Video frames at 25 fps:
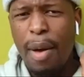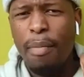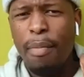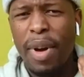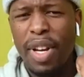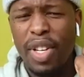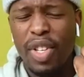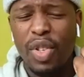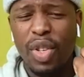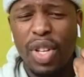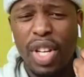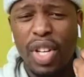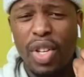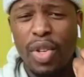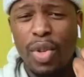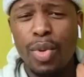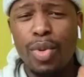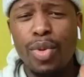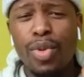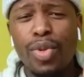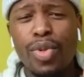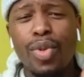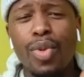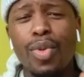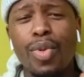but you can
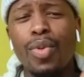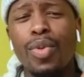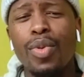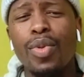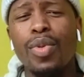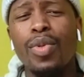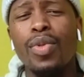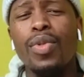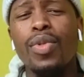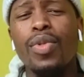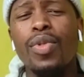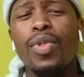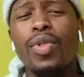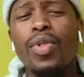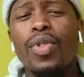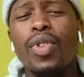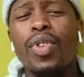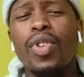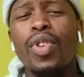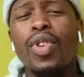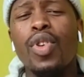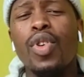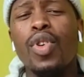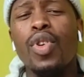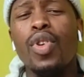use school
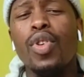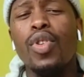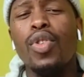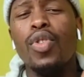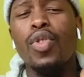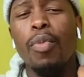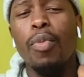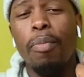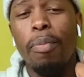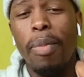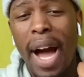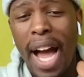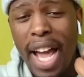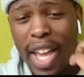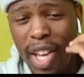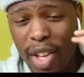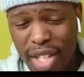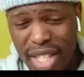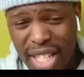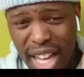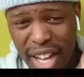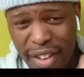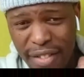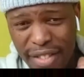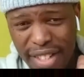to buy
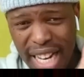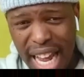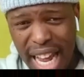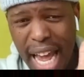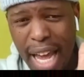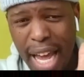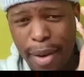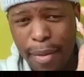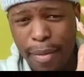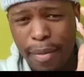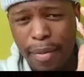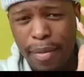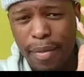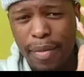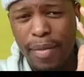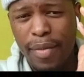yourself time